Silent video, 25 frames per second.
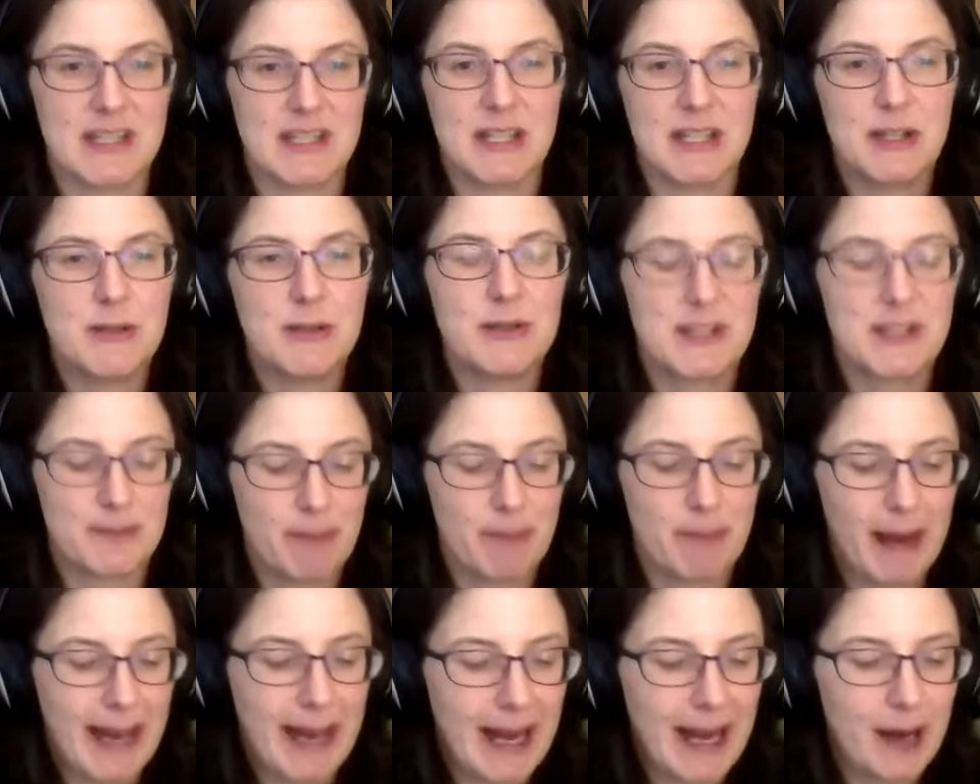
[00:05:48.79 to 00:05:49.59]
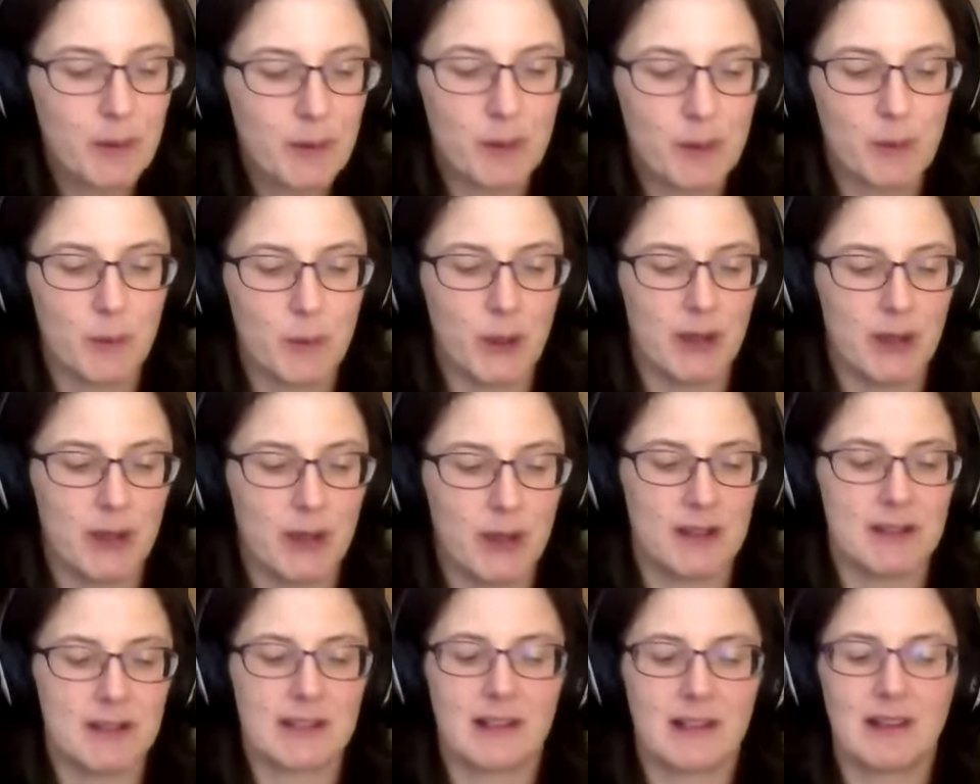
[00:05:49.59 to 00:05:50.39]
It uses power
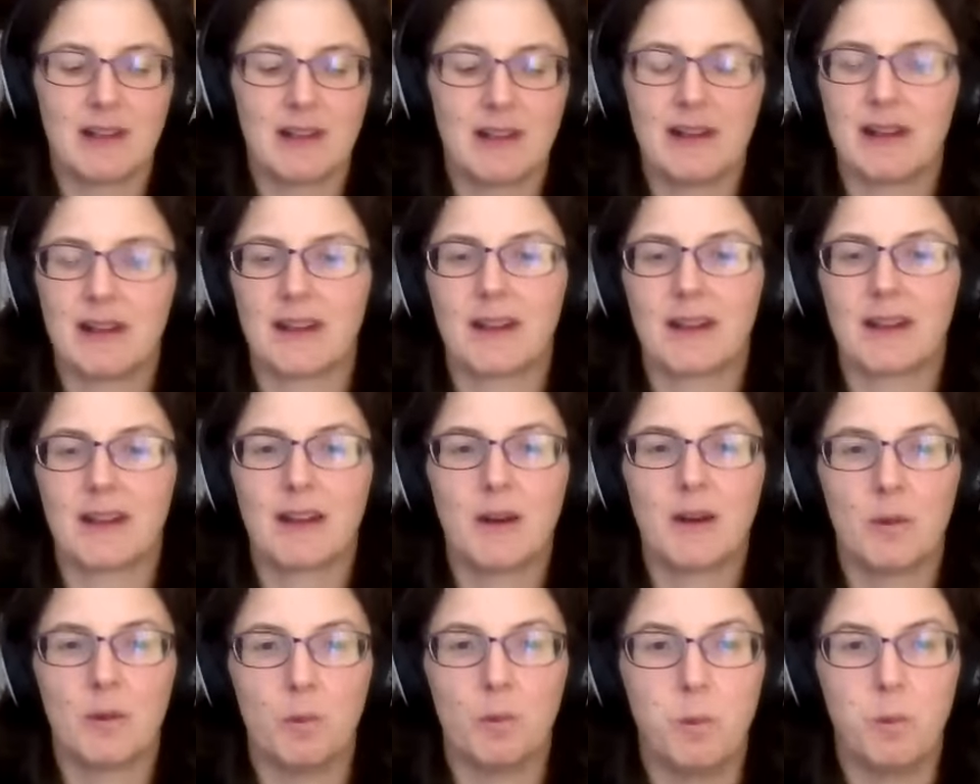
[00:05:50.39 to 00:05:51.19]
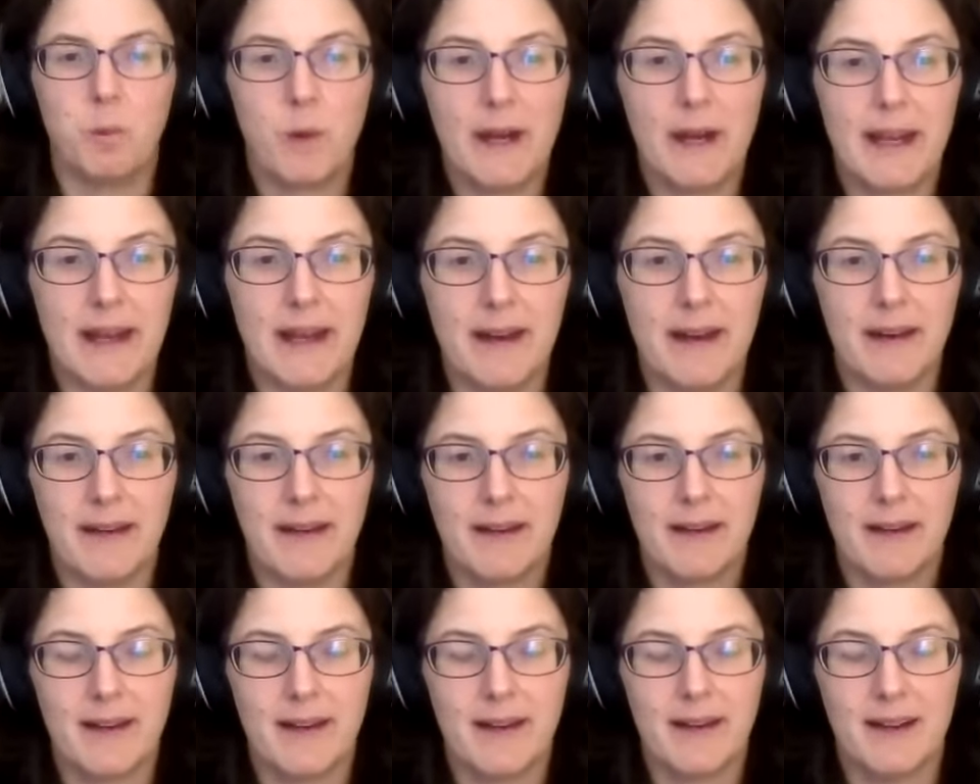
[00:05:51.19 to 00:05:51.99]
words like win
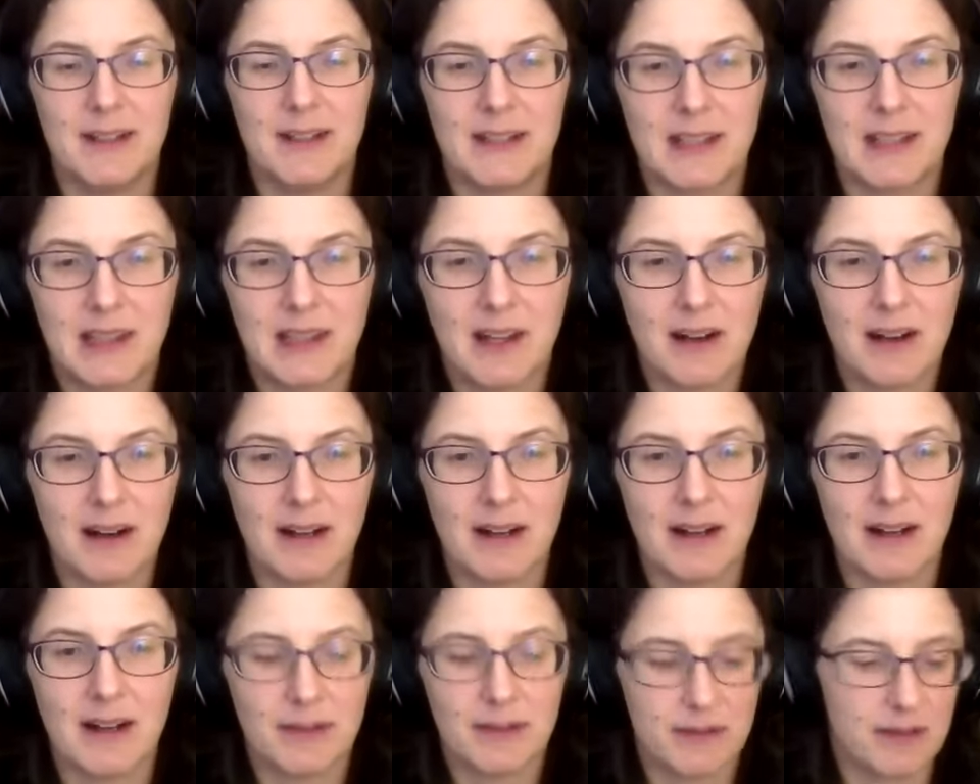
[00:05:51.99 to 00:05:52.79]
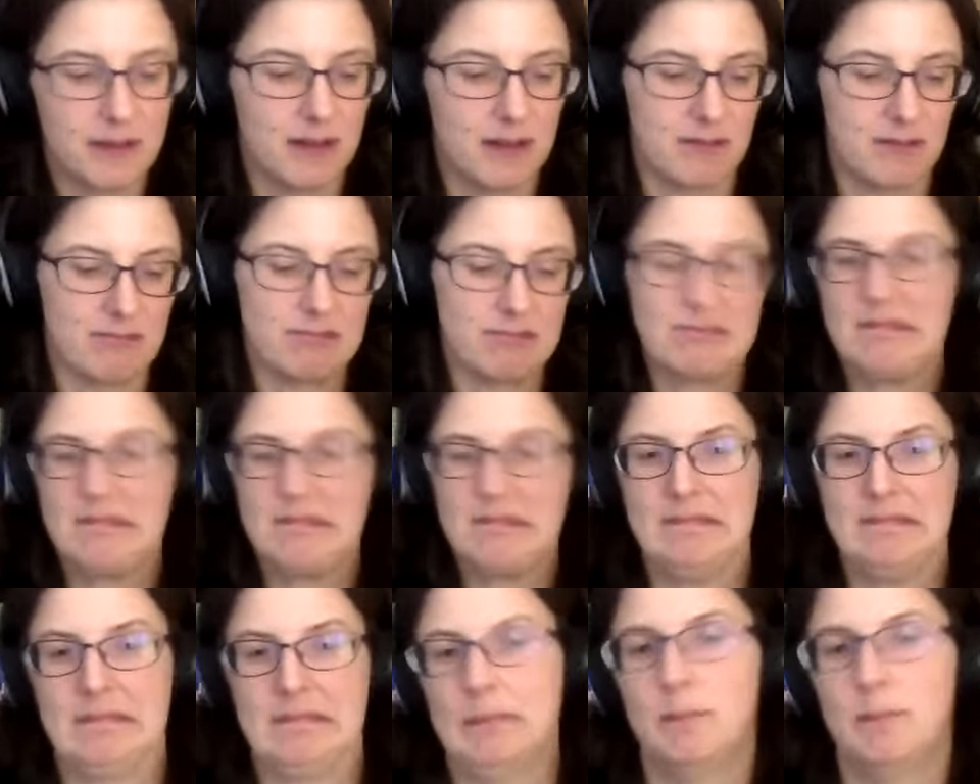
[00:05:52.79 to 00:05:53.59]
and life, and
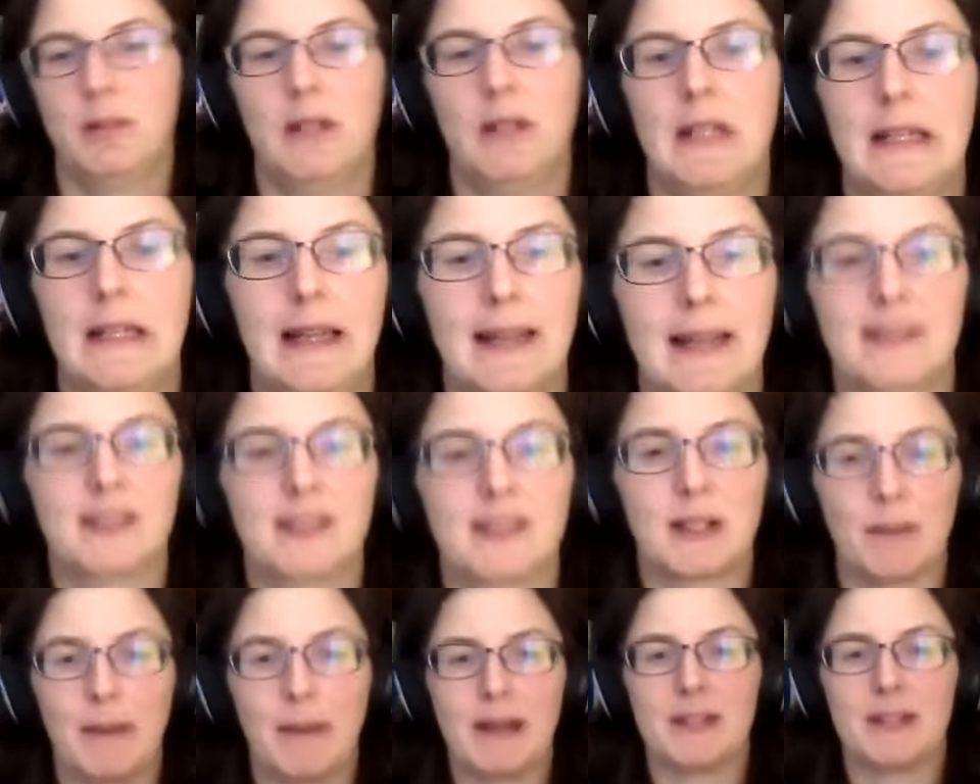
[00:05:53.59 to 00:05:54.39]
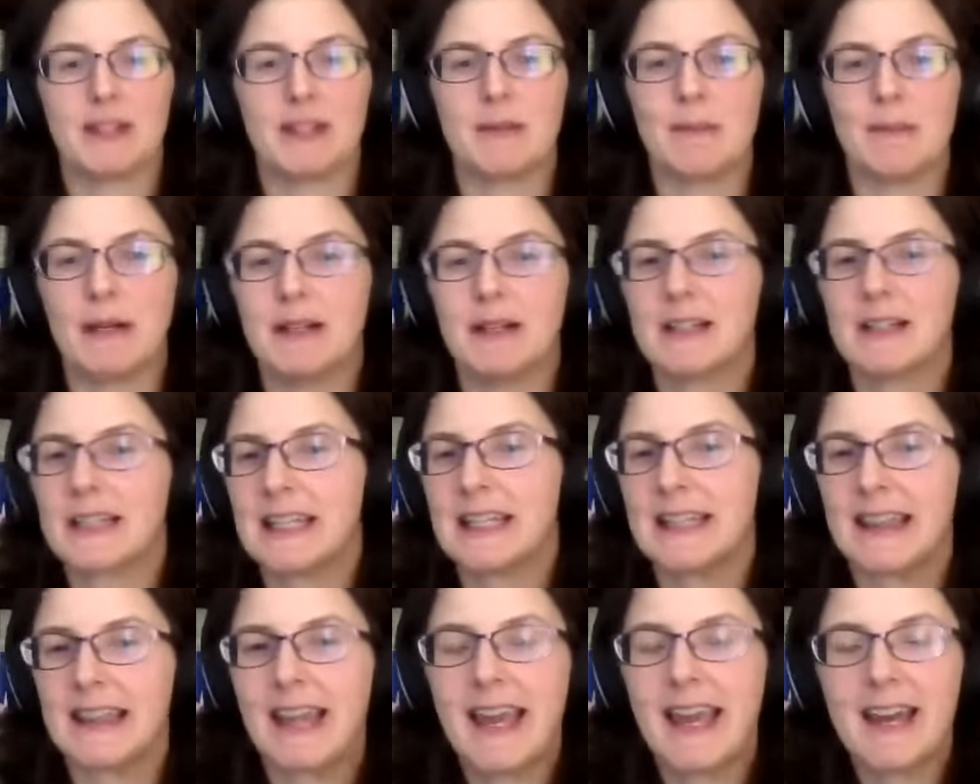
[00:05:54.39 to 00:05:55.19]
put a little exclamation mark
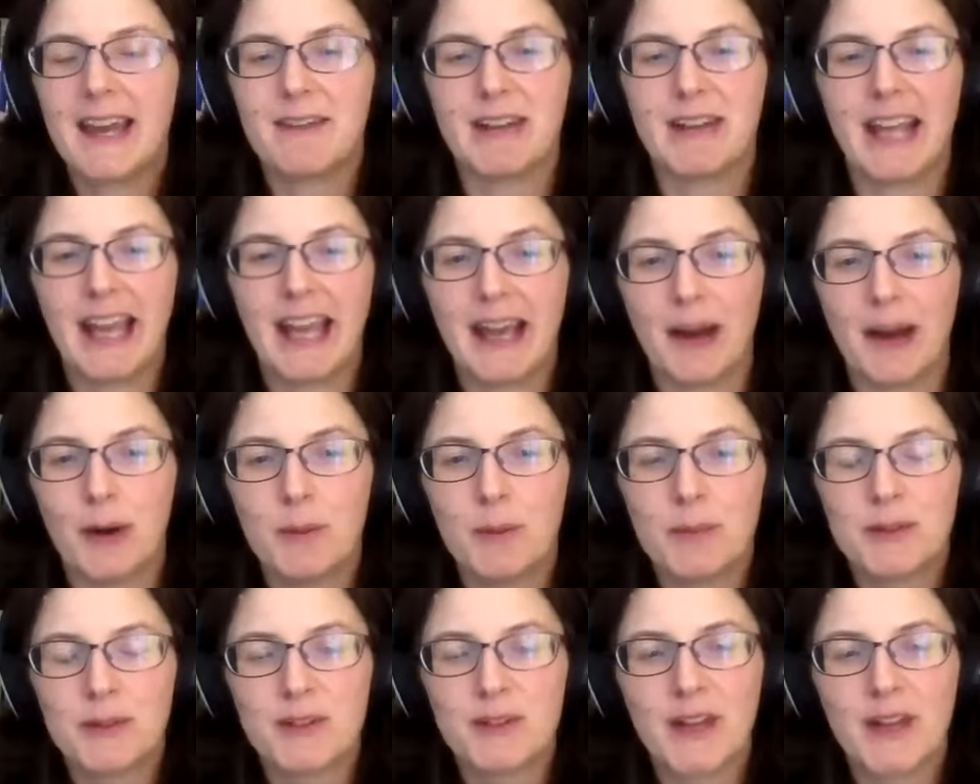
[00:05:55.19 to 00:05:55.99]
in there. It helps.